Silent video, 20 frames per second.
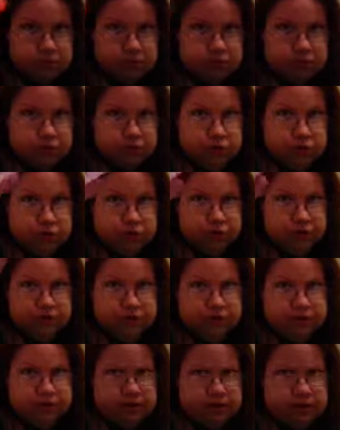
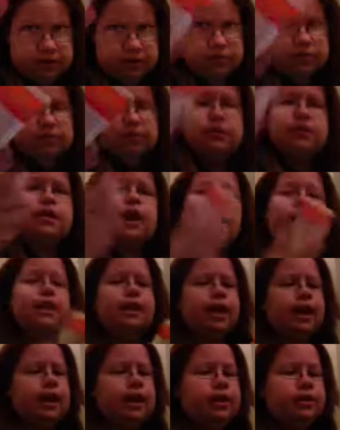used
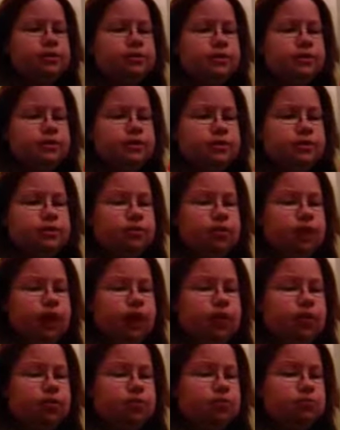Sally Hansen till
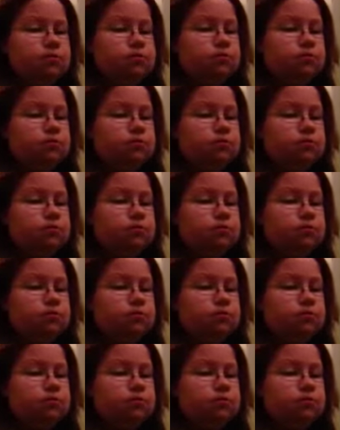now,